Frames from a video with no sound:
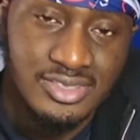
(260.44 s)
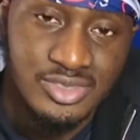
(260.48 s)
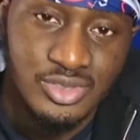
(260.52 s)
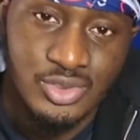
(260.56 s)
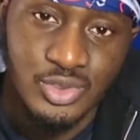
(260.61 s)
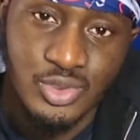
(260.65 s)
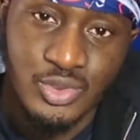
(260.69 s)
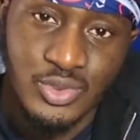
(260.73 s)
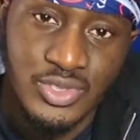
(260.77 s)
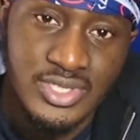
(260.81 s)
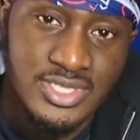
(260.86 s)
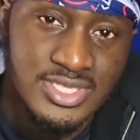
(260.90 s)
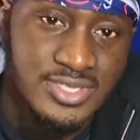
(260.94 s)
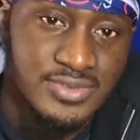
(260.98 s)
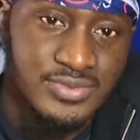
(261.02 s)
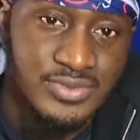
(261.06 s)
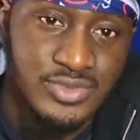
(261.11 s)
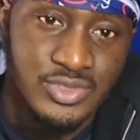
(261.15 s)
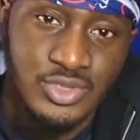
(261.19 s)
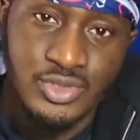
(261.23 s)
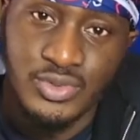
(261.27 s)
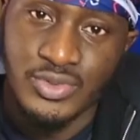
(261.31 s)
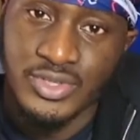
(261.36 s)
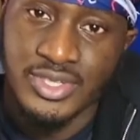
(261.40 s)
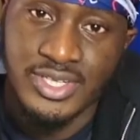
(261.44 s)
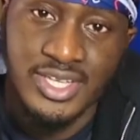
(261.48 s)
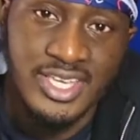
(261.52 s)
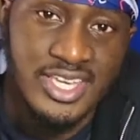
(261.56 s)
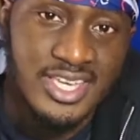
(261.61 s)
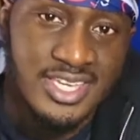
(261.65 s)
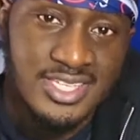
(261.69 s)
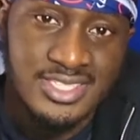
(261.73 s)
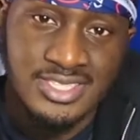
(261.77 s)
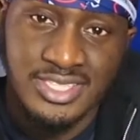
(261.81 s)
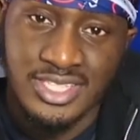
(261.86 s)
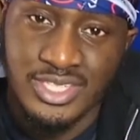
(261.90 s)
you do this shit for three
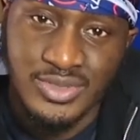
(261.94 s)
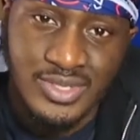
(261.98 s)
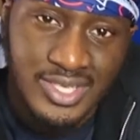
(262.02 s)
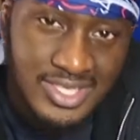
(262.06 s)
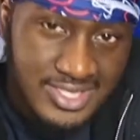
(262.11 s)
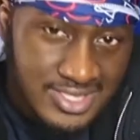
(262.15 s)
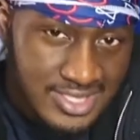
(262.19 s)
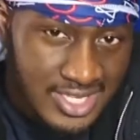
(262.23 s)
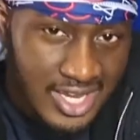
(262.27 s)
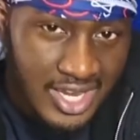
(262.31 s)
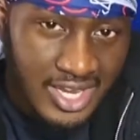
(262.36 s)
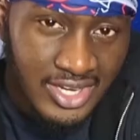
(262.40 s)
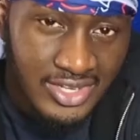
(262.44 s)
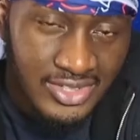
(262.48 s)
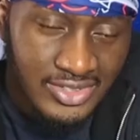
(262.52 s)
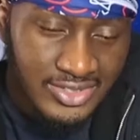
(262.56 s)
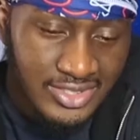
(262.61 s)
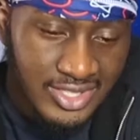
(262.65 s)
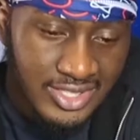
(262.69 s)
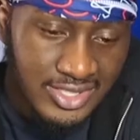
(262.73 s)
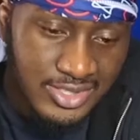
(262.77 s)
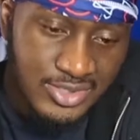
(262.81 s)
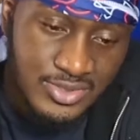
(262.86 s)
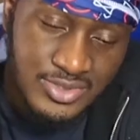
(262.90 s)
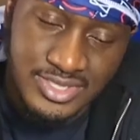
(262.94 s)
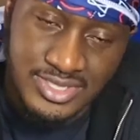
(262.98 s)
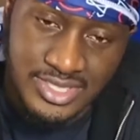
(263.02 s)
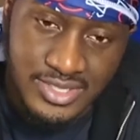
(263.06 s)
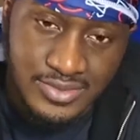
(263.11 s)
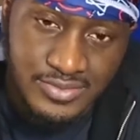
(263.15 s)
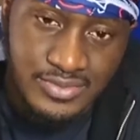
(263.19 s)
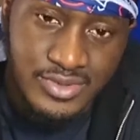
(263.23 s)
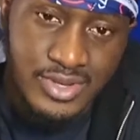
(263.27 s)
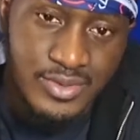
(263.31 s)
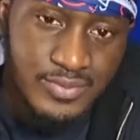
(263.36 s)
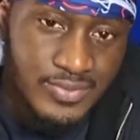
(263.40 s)
days, and then you get tired and you just
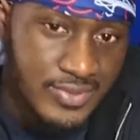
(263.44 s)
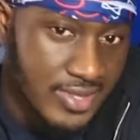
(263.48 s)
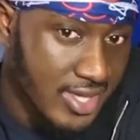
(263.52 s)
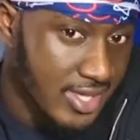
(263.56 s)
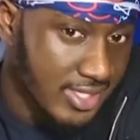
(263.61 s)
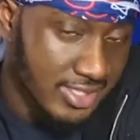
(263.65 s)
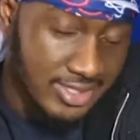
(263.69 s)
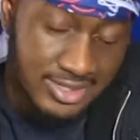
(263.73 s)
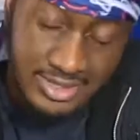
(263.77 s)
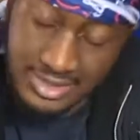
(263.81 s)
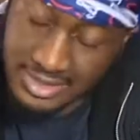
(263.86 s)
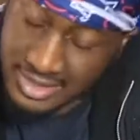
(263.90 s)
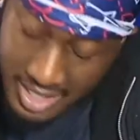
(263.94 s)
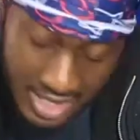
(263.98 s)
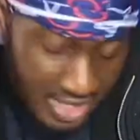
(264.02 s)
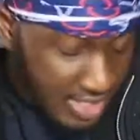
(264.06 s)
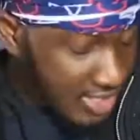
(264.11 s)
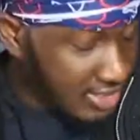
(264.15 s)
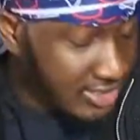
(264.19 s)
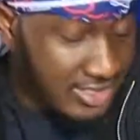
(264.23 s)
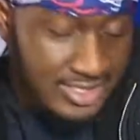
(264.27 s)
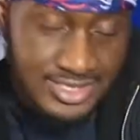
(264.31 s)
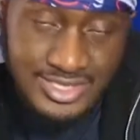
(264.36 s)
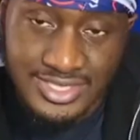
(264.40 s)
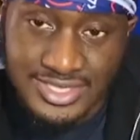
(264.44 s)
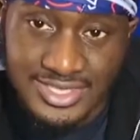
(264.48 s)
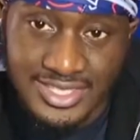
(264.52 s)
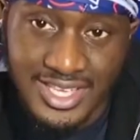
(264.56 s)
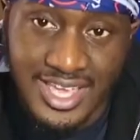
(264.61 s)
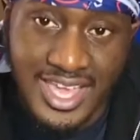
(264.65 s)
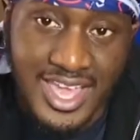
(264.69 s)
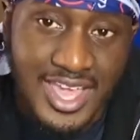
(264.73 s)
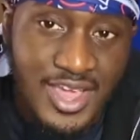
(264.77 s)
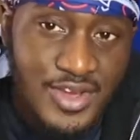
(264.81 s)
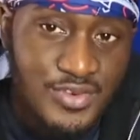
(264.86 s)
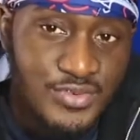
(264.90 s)
give up. And like, nah, this is
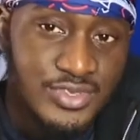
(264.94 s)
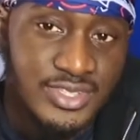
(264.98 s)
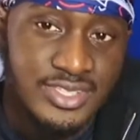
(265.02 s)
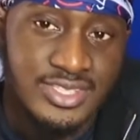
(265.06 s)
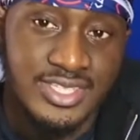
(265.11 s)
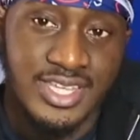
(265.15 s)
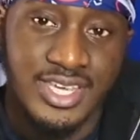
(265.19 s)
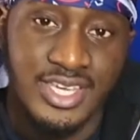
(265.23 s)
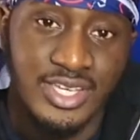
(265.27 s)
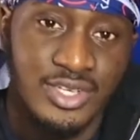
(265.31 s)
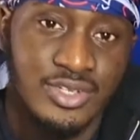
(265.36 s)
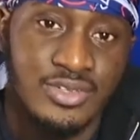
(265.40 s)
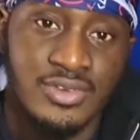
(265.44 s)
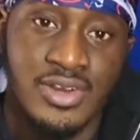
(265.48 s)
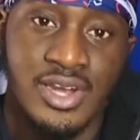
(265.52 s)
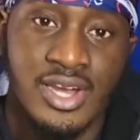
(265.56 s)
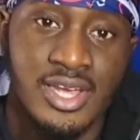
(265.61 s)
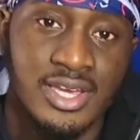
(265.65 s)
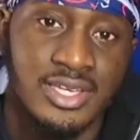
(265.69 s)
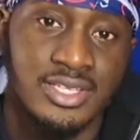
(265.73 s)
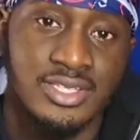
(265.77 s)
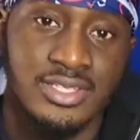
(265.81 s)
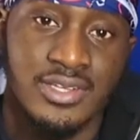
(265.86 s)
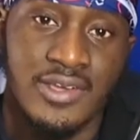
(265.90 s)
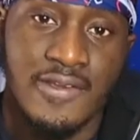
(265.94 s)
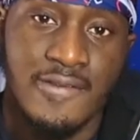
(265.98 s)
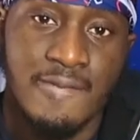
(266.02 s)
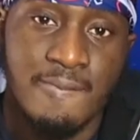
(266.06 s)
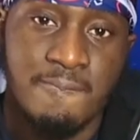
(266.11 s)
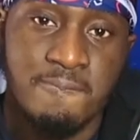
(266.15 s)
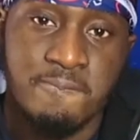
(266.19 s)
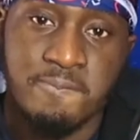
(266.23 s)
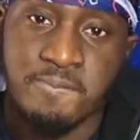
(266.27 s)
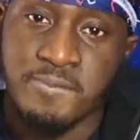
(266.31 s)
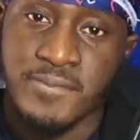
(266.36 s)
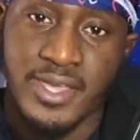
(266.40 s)
an everyday grind.
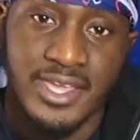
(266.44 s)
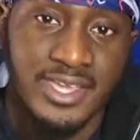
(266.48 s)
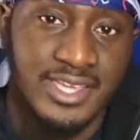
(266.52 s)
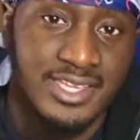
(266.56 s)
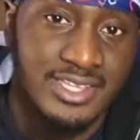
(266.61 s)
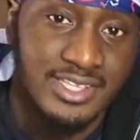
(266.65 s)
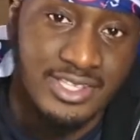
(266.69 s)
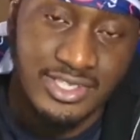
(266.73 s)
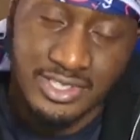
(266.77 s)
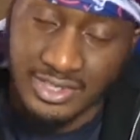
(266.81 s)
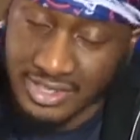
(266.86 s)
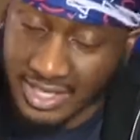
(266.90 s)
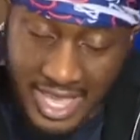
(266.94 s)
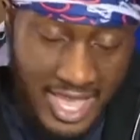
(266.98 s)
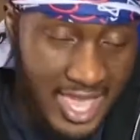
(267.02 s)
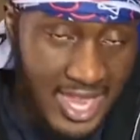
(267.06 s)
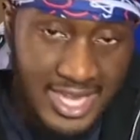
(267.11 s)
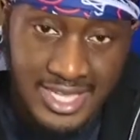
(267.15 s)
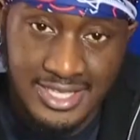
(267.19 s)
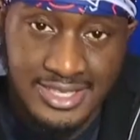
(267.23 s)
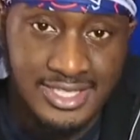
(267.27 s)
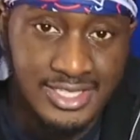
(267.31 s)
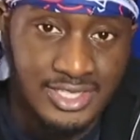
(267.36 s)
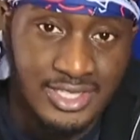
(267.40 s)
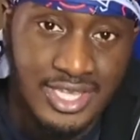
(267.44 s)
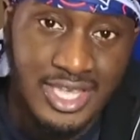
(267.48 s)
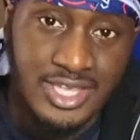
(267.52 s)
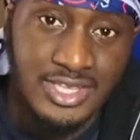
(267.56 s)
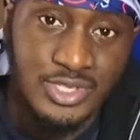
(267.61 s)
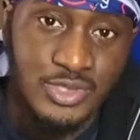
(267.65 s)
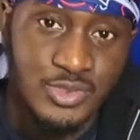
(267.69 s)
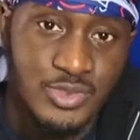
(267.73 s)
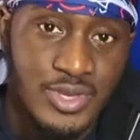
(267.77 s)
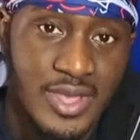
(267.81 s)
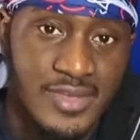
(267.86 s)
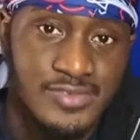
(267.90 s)
Like, anything
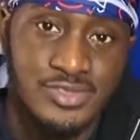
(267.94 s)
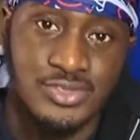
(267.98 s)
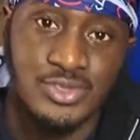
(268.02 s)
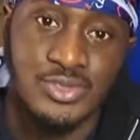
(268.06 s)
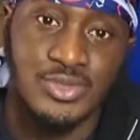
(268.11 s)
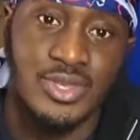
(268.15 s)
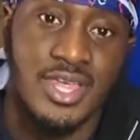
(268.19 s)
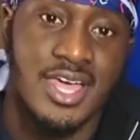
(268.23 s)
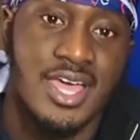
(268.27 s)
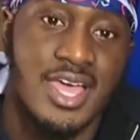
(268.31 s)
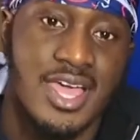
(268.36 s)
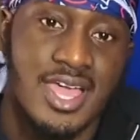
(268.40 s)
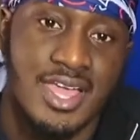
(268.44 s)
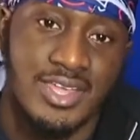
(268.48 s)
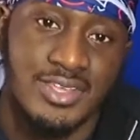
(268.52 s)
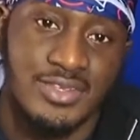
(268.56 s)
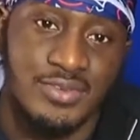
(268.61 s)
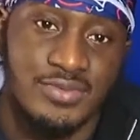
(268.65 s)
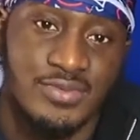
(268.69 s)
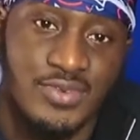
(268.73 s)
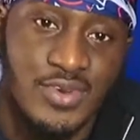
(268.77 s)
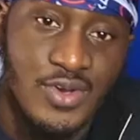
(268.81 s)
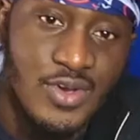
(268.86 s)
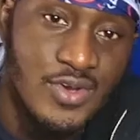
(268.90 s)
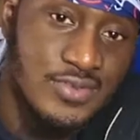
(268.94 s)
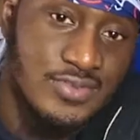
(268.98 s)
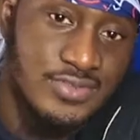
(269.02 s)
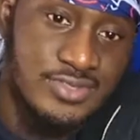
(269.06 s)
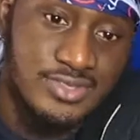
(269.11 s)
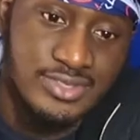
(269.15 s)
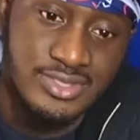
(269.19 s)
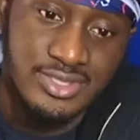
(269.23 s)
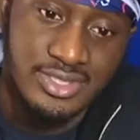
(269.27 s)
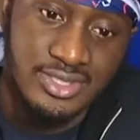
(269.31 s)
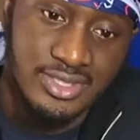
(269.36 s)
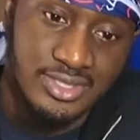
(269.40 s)
that you have to do that
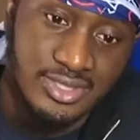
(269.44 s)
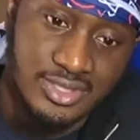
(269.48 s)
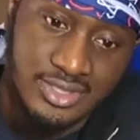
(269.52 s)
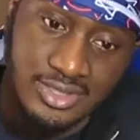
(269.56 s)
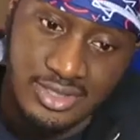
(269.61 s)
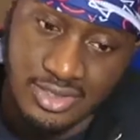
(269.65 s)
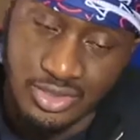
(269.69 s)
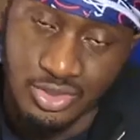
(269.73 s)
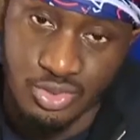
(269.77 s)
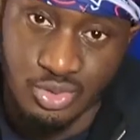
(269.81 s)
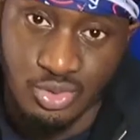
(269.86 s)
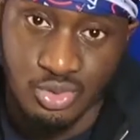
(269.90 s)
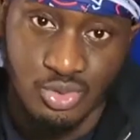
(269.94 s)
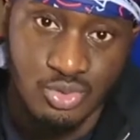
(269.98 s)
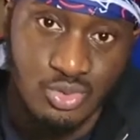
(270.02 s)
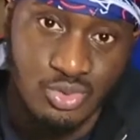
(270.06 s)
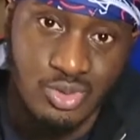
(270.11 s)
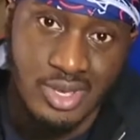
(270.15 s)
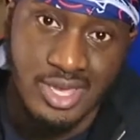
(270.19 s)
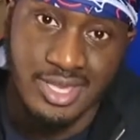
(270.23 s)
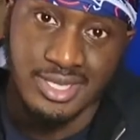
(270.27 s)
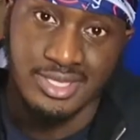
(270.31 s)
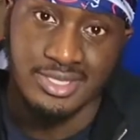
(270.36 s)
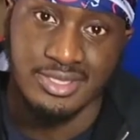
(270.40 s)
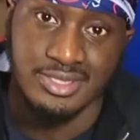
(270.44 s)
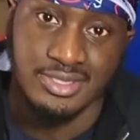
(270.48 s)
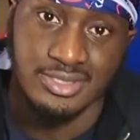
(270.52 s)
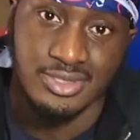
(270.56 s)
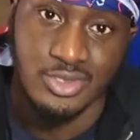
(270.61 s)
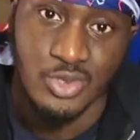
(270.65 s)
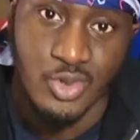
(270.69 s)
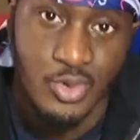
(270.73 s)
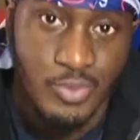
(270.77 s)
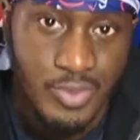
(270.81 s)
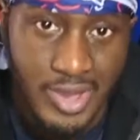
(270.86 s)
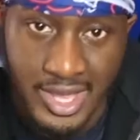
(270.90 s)
involves you
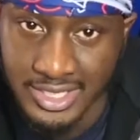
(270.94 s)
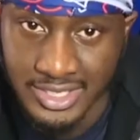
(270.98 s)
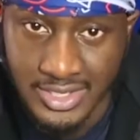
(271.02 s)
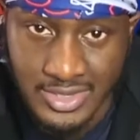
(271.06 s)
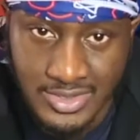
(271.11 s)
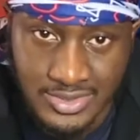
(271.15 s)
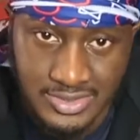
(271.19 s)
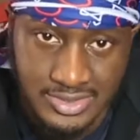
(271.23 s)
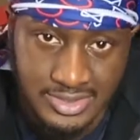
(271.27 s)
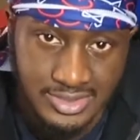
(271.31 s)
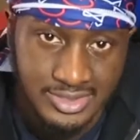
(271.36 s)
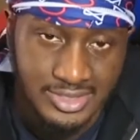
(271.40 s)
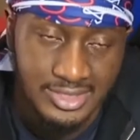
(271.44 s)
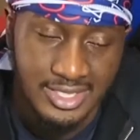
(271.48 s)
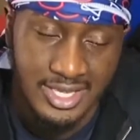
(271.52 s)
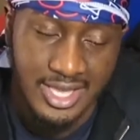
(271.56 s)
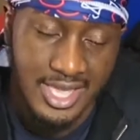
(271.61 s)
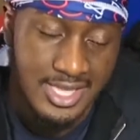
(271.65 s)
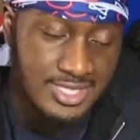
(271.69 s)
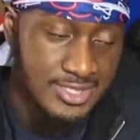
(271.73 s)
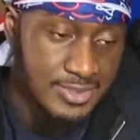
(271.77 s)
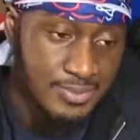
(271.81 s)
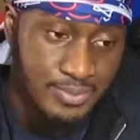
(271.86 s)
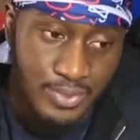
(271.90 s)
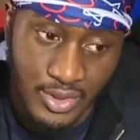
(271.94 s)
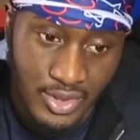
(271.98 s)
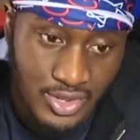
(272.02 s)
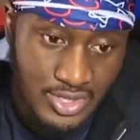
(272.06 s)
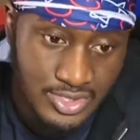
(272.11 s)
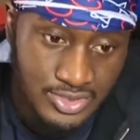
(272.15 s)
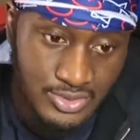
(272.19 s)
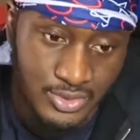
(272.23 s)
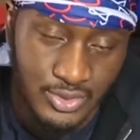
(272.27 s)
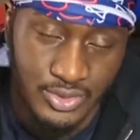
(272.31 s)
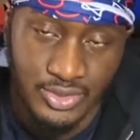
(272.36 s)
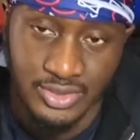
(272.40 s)
and nobody else as a
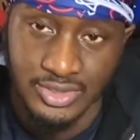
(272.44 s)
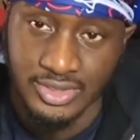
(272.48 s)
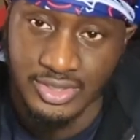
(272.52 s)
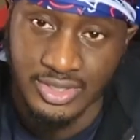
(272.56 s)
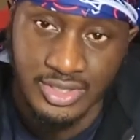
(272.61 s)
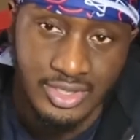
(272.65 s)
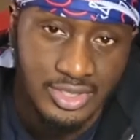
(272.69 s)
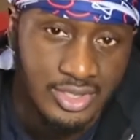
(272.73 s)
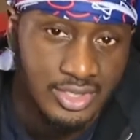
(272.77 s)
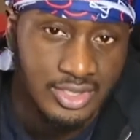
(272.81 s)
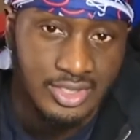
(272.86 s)
boss or